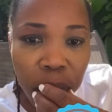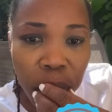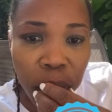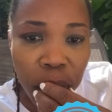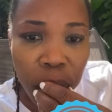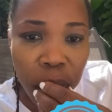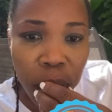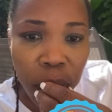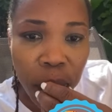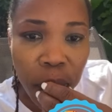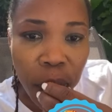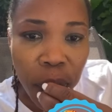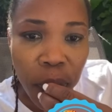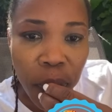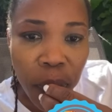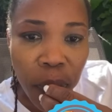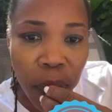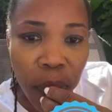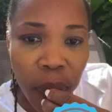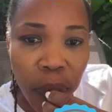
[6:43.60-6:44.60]

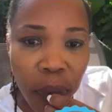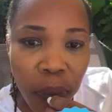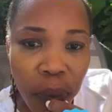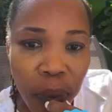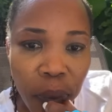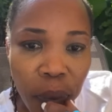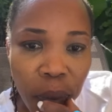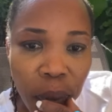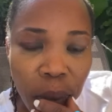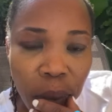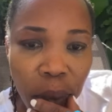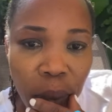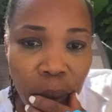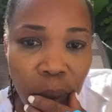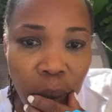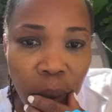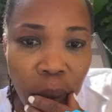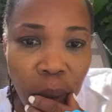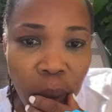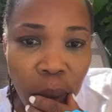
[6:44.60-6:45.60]

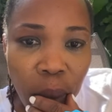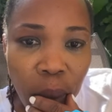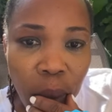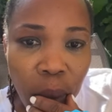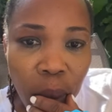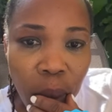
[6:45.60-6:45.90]
Nothing is said.